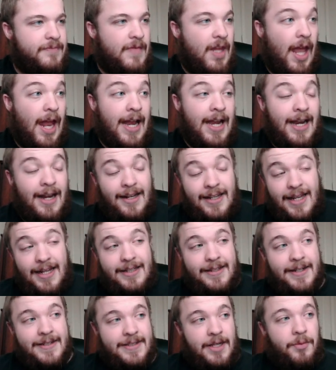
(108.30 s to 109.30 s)

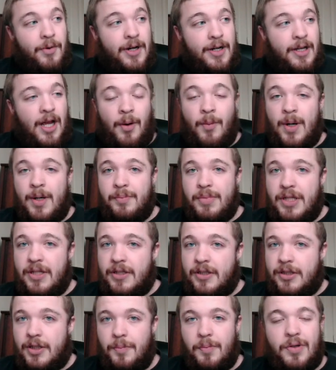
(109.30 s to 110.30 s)
again, guys, I want to
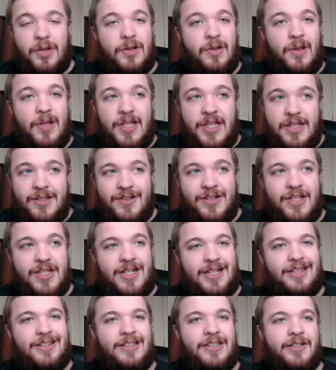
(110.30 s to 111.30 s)
be completely
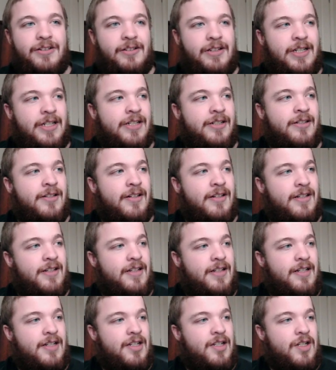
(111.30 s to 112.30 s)
clear here.
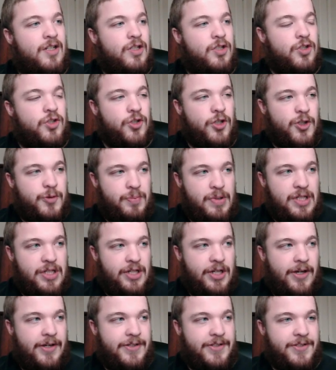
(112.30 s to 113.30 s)
Just
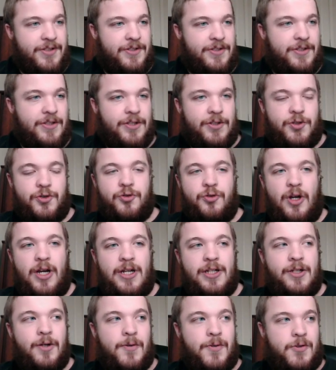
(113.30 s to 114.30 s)
because the
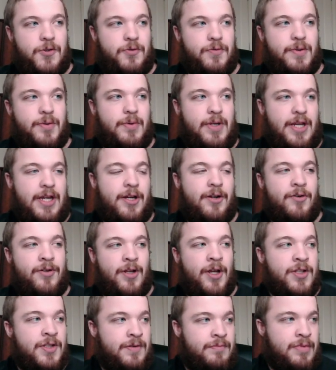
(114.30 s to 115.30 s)
trade goes through here
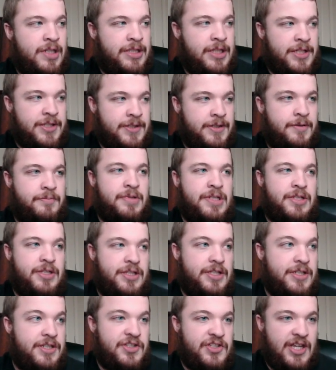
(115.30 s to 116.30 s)
doesn't mean that's going to be
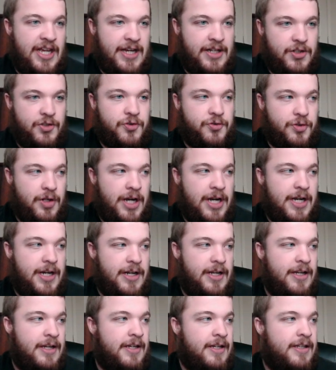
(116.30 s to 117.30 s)
the exact
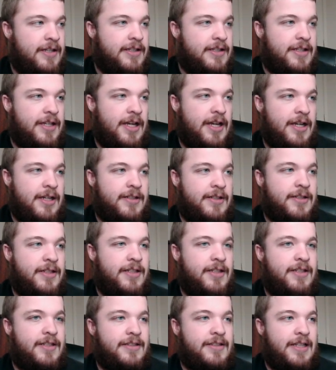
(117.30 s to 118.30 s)
trade, okay?
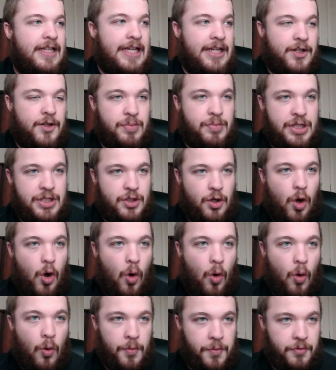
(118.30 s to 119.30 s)
It could be
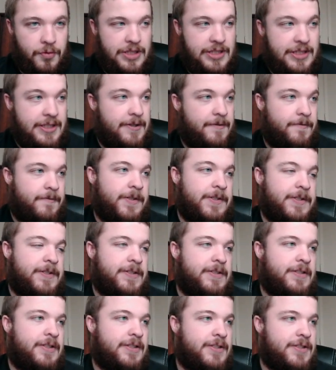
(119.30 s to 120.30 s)
totally
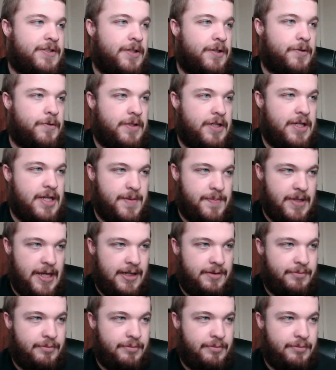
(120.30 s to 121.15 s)
different. So keep that in